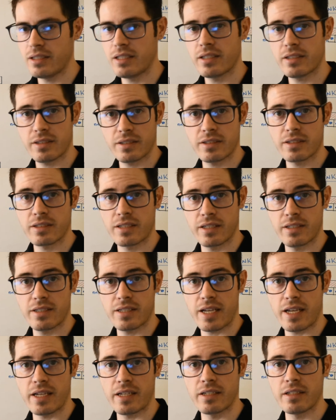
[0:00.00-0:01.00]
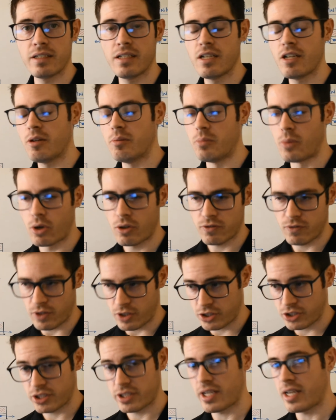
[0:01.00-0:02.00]
lists contain more
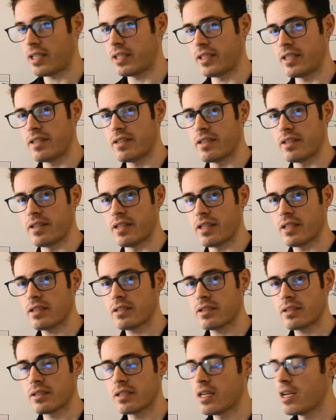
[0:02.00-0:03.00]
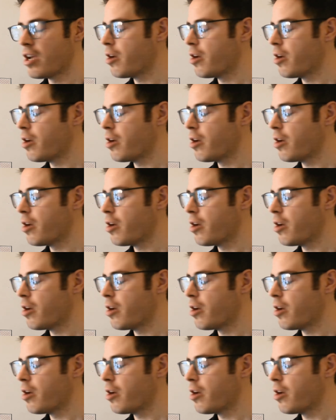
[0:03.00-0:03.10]
functionality than this,